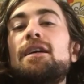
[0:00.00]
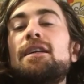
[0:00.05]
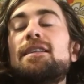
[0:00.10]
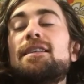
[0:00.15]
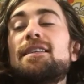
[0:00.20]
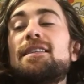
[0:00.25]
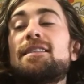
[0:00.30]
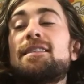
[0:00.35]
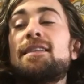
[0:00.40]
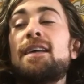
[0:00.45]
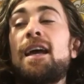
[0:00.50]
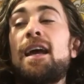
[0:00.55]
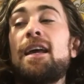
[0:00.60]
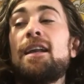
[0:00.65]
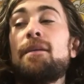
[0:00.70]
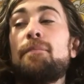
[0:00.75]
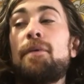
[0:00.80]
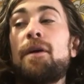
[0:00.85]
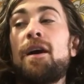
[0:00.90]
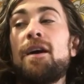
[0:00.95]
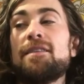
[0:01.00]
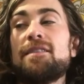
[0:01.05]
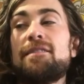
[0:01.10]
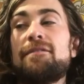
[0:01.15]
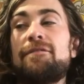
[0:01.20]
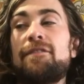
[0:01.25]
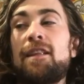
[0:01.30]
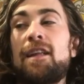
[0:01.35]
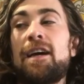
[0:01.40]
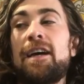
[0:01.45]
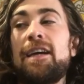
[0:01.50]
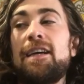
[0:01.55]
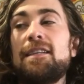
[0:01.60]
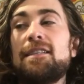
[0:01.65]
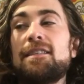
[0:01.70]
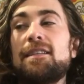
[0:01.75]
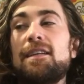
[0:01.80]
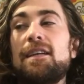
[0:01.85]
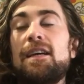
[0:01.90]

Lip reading: to stay in a positive light